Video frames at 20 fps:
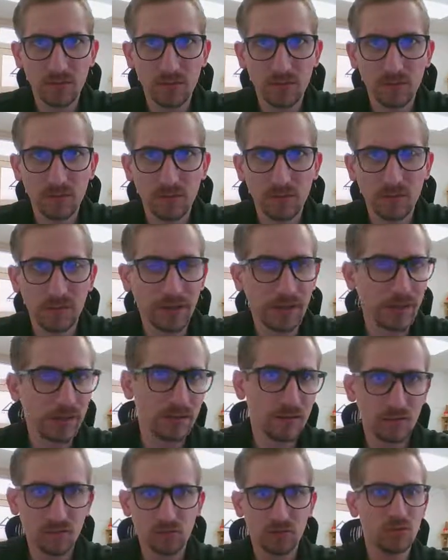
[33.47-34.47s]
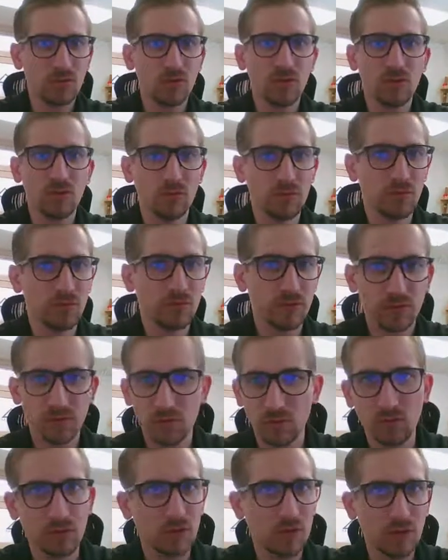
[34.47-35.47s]
Like there's no
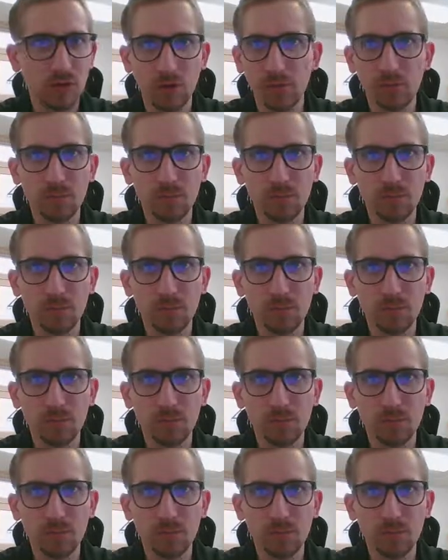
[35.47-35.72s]
ghost